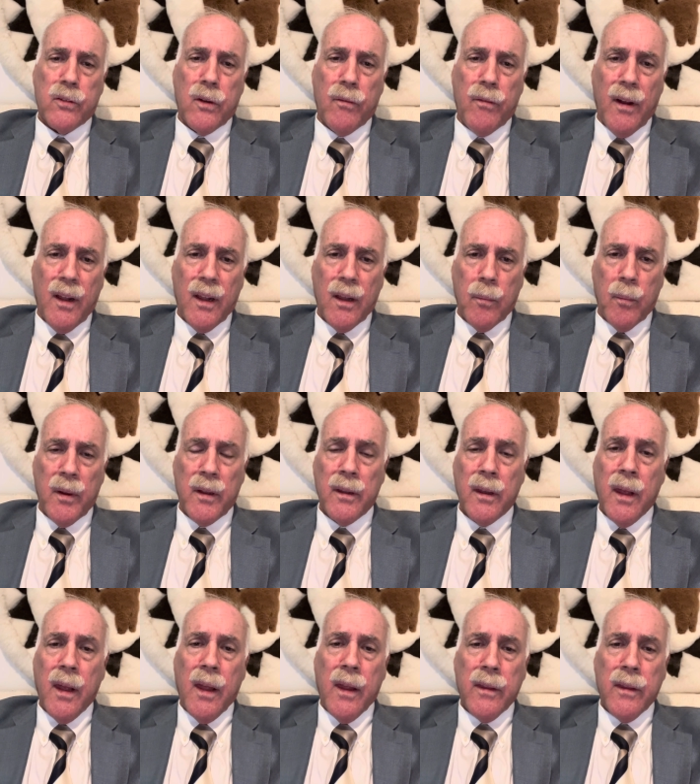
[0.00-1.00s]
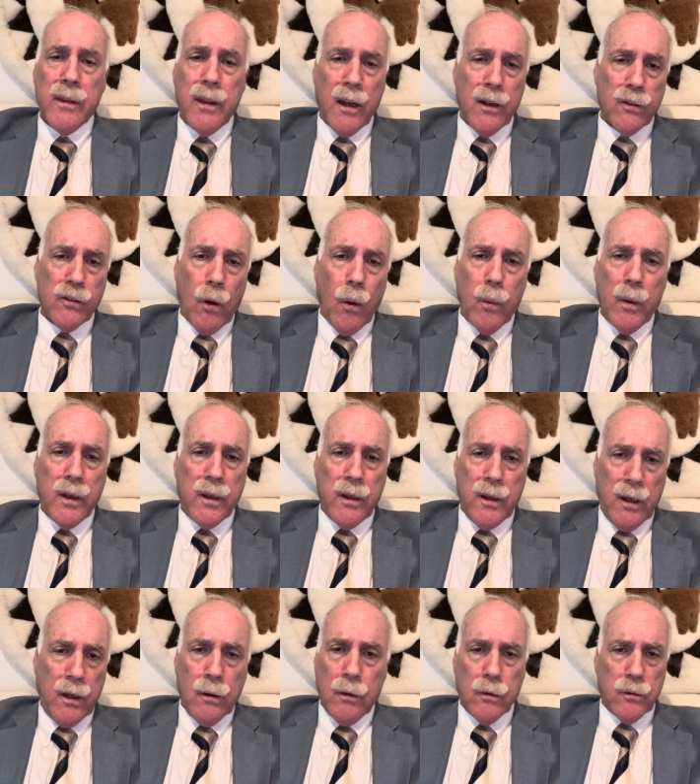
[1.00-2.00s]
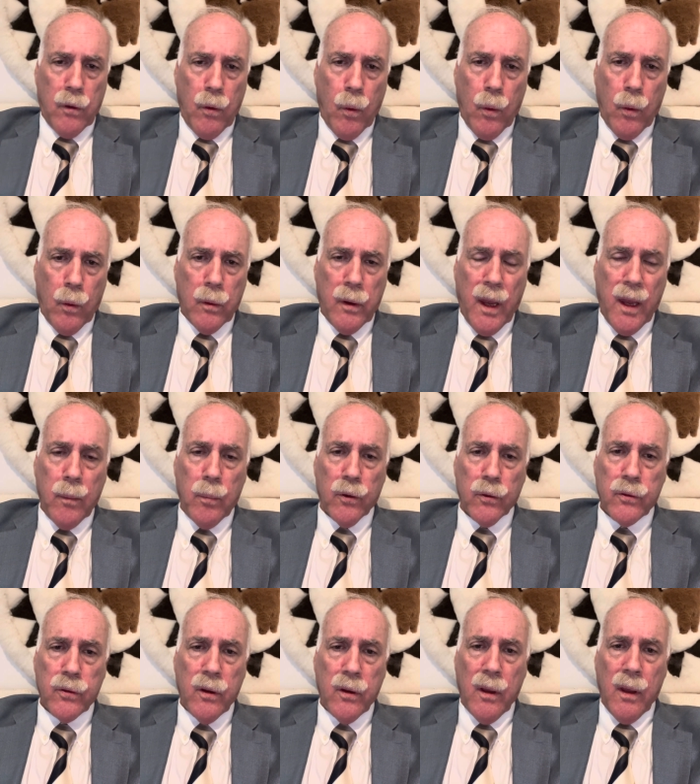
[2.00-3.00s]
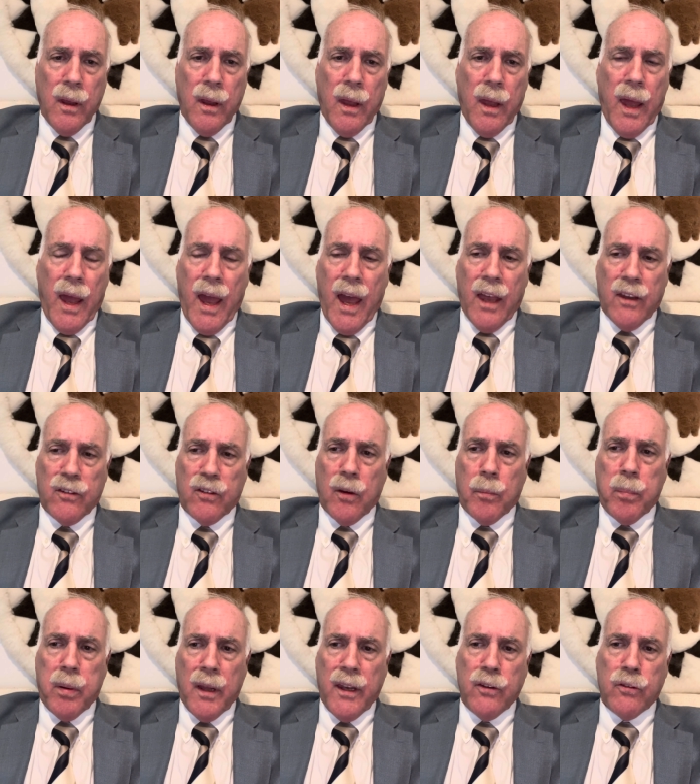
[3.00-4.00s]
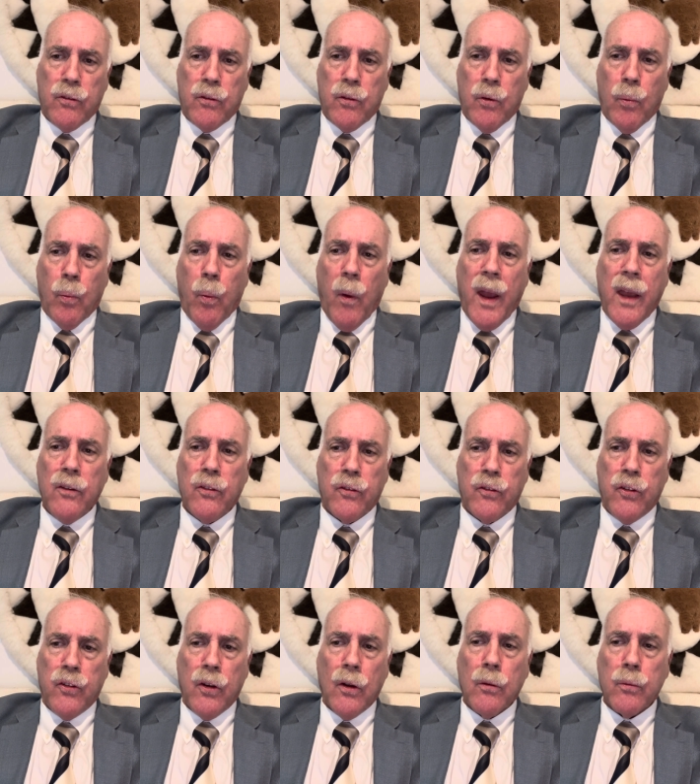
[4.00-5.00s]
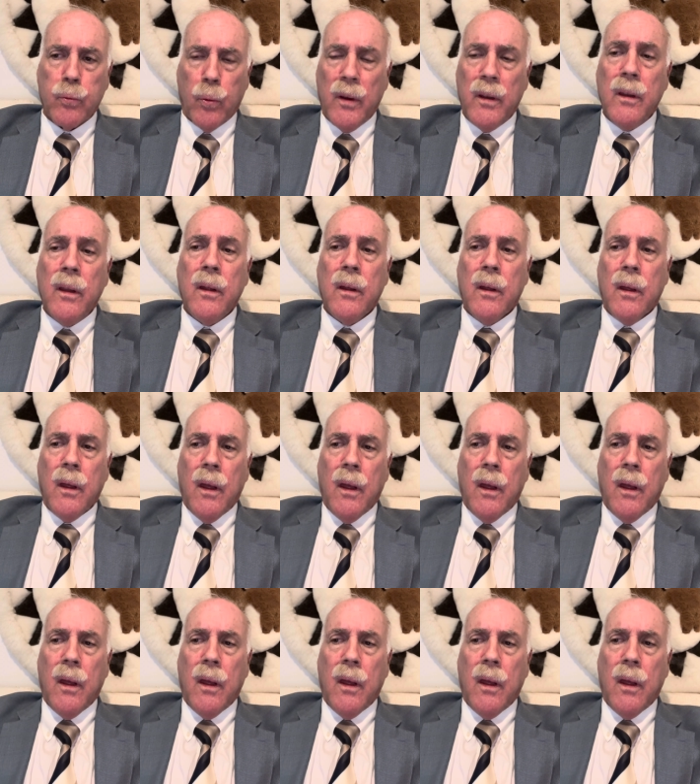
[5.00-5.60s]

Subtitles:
development that has already killed Coral Gables as a place to raise children